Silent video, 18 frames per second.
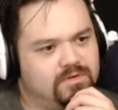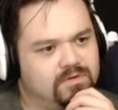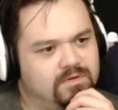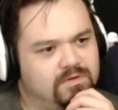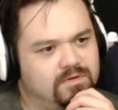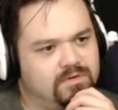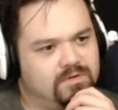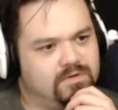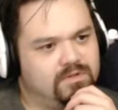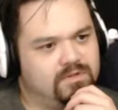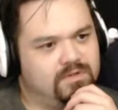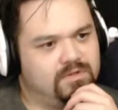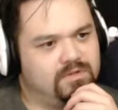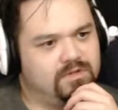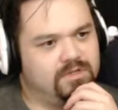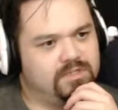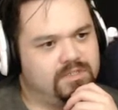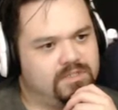It
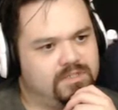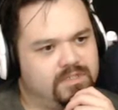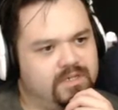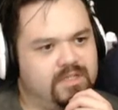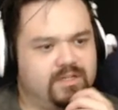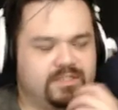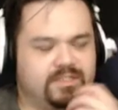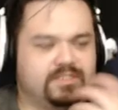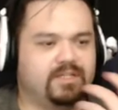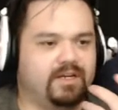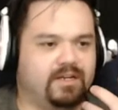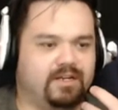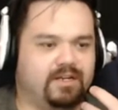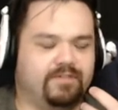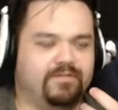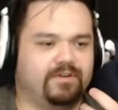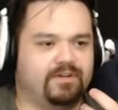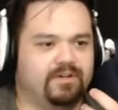looks it looks like a
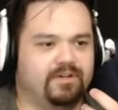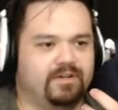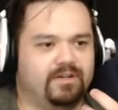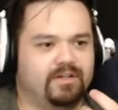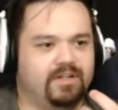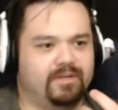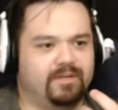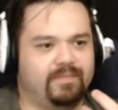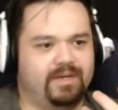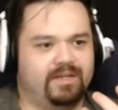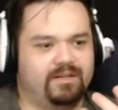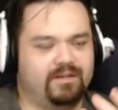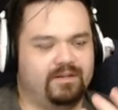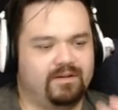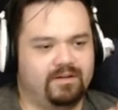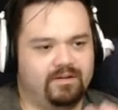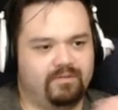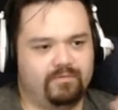different girl. I mean,
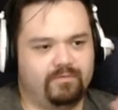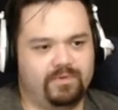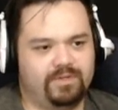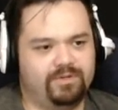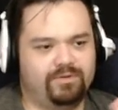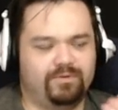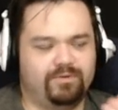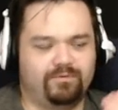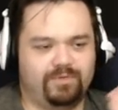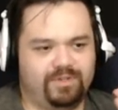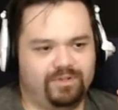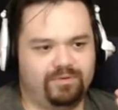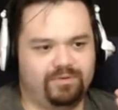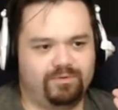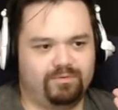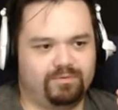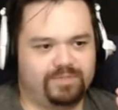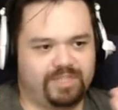when you when
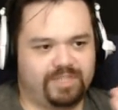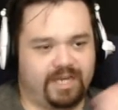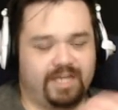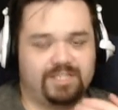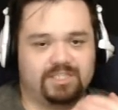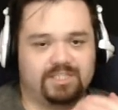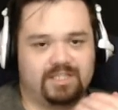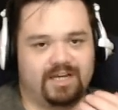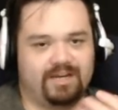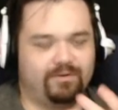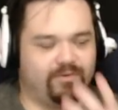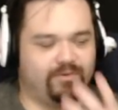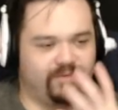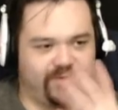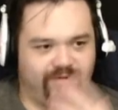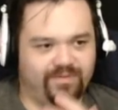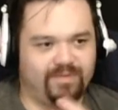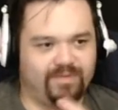you change a lot, you
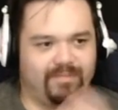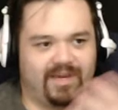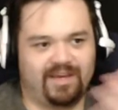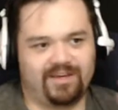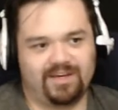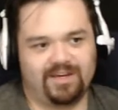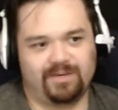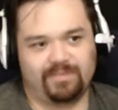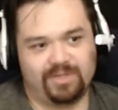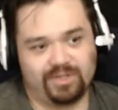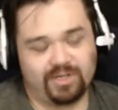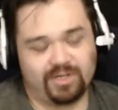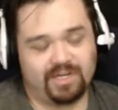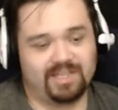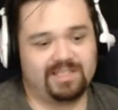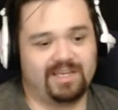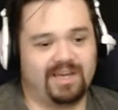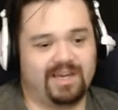remove the makeup and you
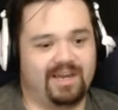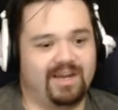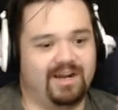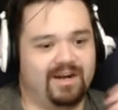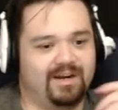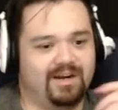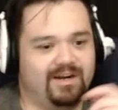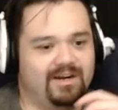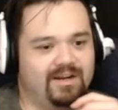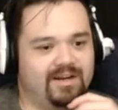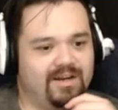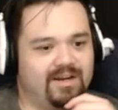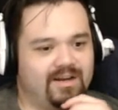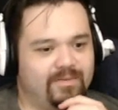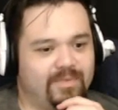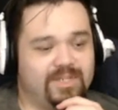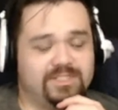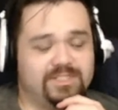cut the hair,
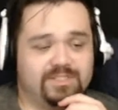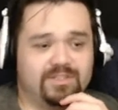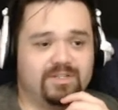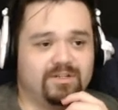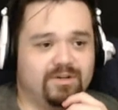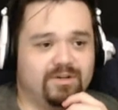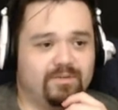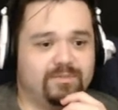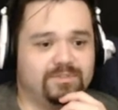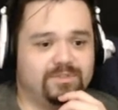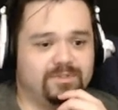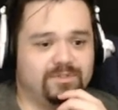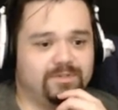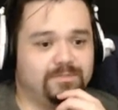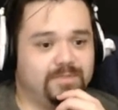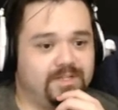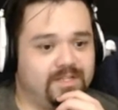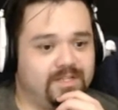a person can almost look
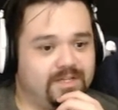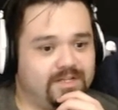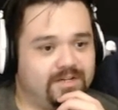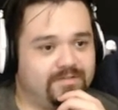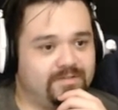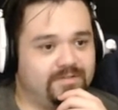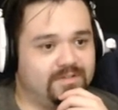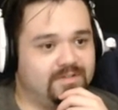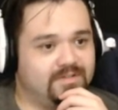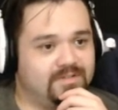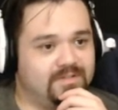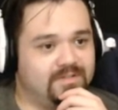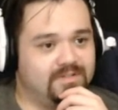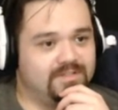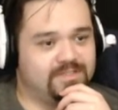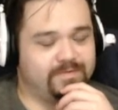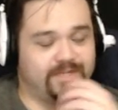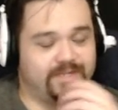completely different.
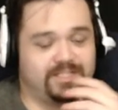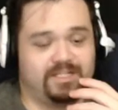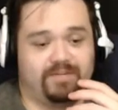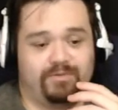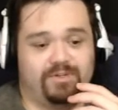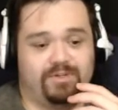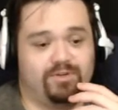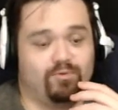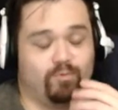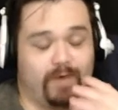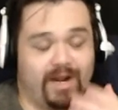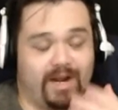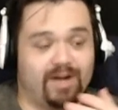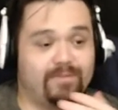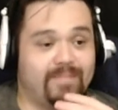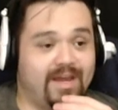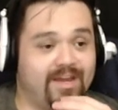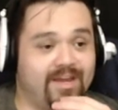Especially when you wear
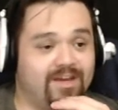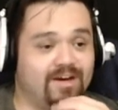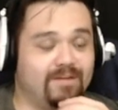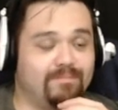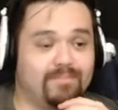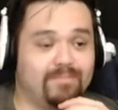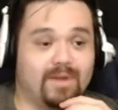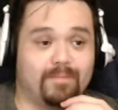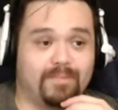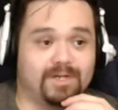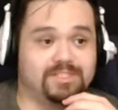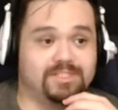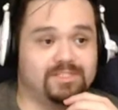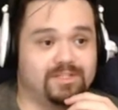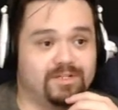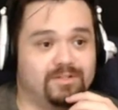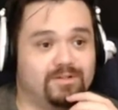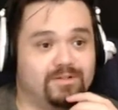makeup, a person
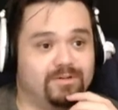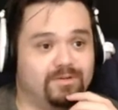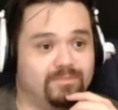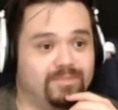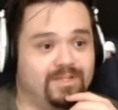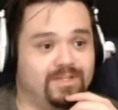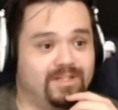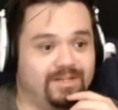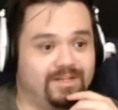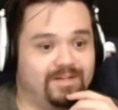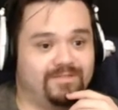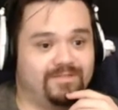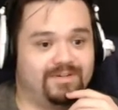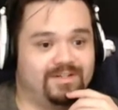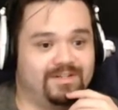can look completely different.